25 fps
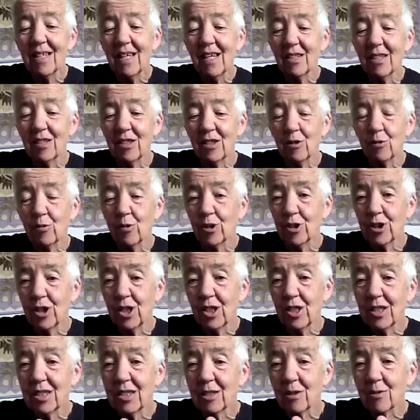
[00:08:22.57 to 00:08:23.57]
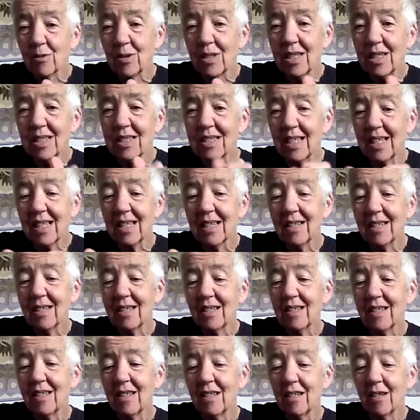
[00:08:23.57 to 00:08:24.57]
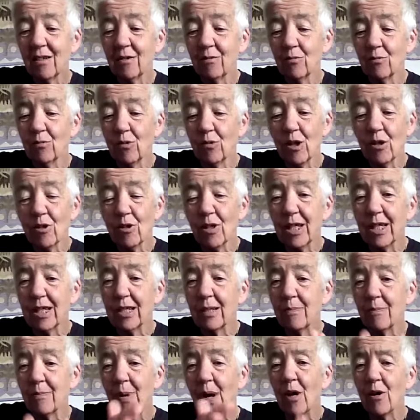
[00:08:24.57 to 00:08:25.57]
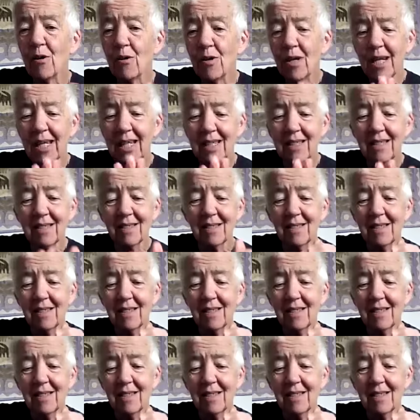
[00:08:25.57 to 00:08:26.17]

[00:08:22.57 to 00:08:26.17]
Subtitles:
and squashing and squeezing, and rolling and pulling.